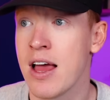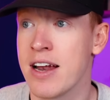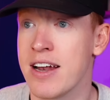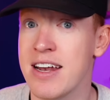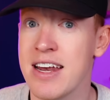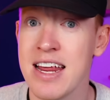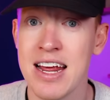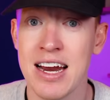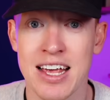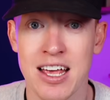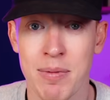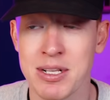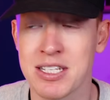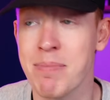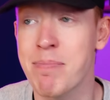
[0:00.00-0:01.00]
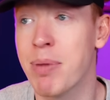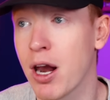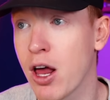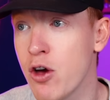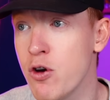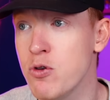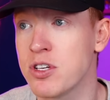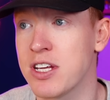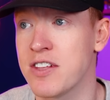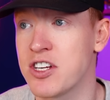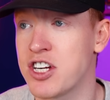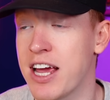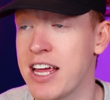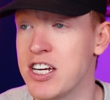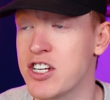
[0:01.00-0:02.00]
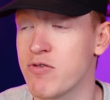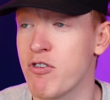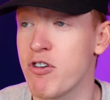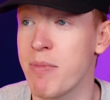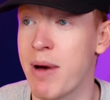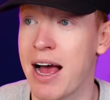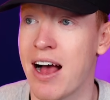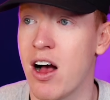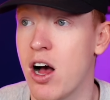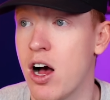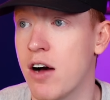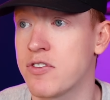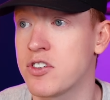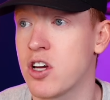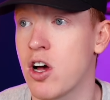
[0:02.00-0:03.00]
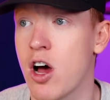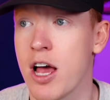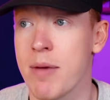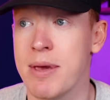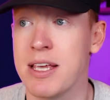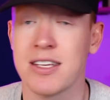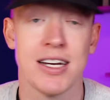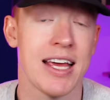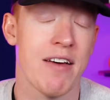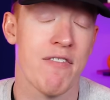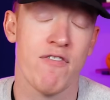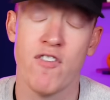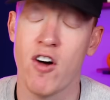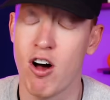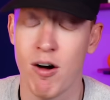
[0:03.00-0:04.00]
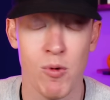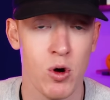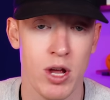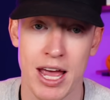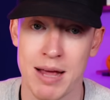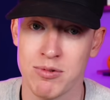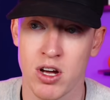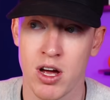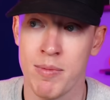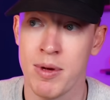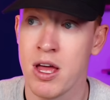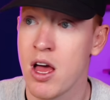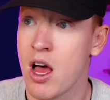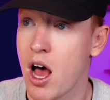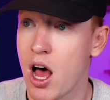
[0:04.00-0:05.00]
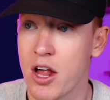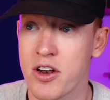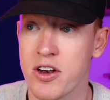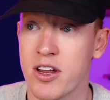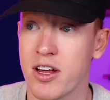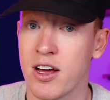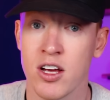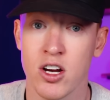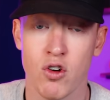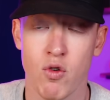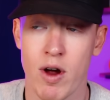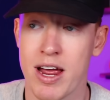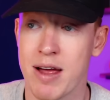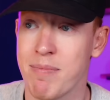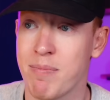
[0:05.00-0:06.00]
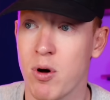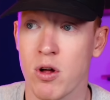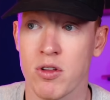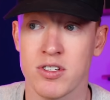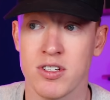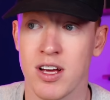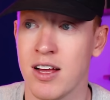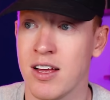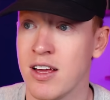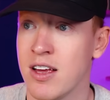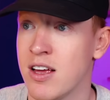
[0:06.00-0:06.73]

nearly coming to blows in the changing room at half-time. He's going to get far more game time under Graham Potter.